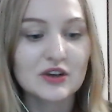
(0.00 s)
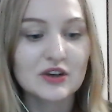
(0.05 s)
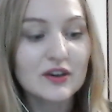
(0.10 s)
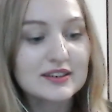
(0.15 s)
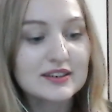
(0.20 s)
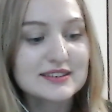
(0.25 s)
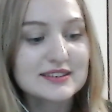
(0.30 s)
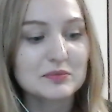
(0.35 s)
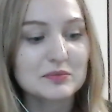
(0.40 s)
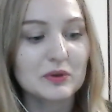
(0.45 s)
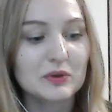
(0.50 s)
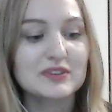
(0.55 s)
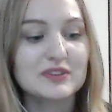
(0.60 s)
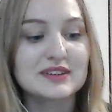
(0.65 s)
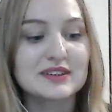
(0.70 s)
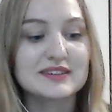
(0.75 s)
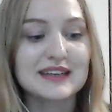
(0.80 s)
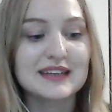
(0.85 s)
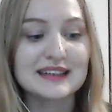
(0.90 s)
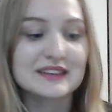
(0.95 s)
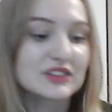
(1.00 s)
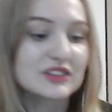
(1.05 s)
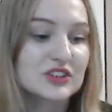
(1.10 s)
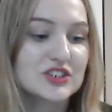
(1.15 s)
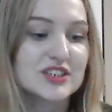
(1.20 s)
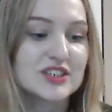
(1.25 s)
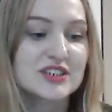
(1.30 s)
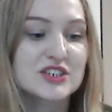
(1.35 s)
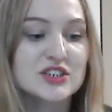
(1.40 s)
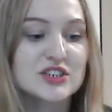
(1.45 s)
talks about the tender
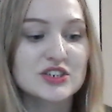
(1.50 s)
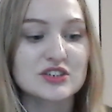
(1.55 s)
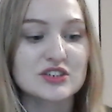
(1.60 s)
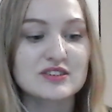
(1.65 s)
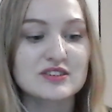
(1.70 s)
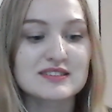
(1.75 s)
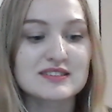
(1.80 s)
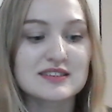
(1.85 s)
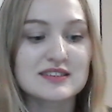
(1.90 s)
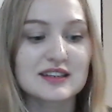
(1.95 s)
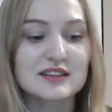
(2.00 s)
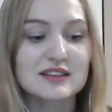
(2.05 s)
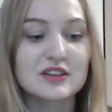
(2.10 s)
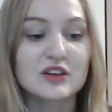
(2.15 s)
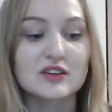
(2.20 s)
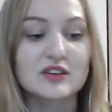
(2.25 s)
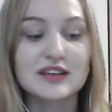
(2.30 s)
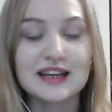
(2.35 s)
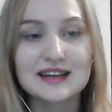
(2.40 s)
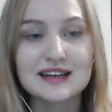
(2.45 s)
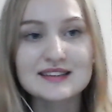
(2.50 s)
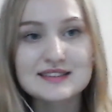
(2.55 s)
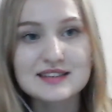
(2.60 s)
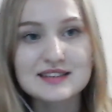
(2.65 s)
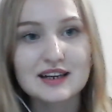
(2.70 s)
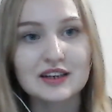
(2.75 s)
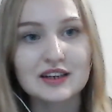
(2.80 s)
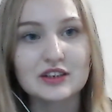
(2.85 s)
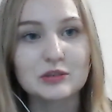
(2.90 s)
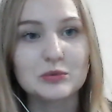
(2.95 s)
gestures that
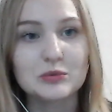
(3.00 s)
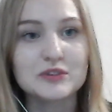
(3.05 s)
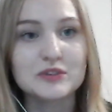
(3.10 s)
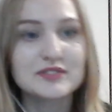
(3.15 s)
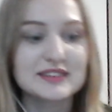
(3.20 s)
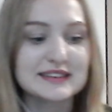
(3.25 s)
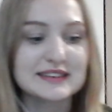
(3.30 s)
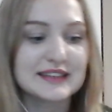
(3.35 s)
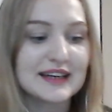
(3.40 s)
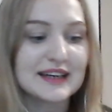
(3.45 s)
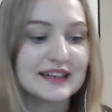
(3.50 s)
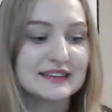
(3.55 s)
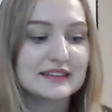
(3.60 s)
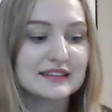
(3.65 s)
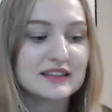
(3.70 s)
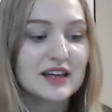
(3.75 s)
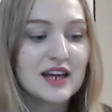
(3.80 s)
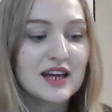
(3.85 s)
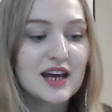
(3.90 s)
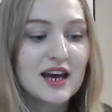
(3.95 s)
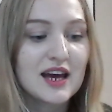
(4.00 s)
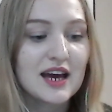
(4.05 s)
connects her with the dead.